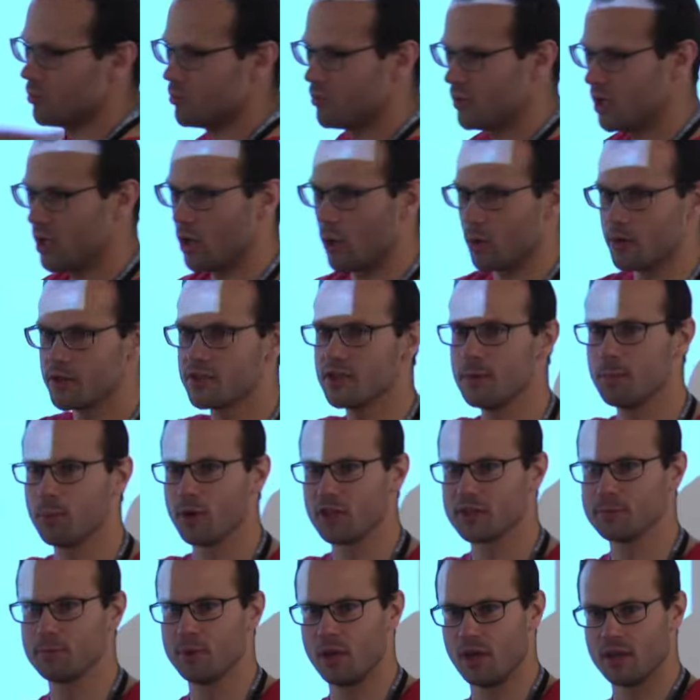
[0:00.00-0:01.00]
you know, C++
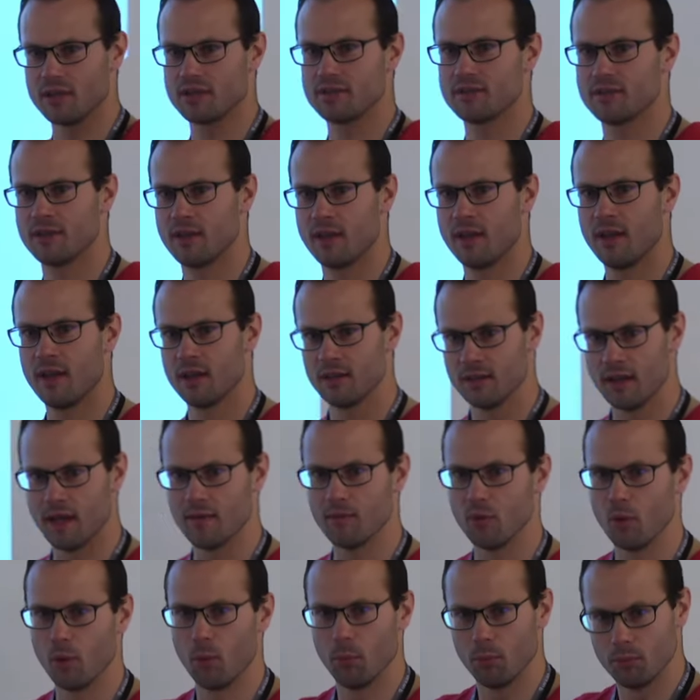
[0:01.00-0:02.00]

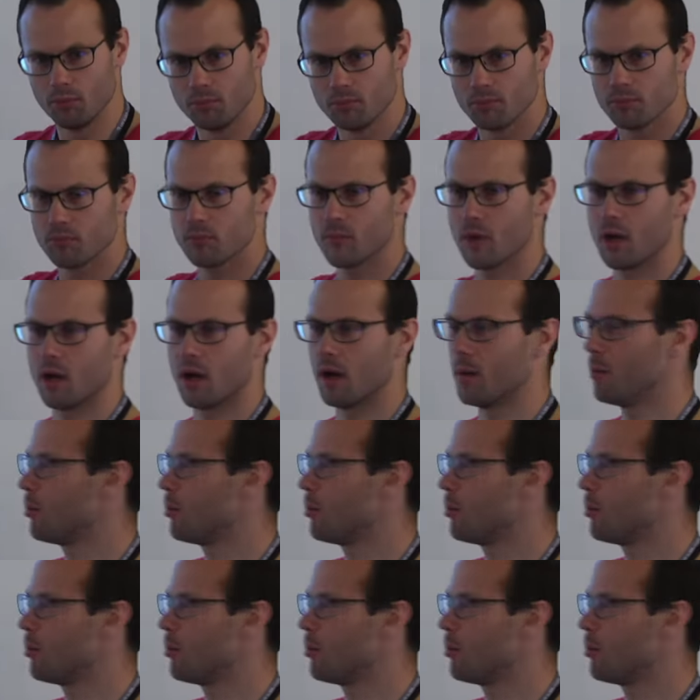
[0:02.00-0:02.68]
level uh,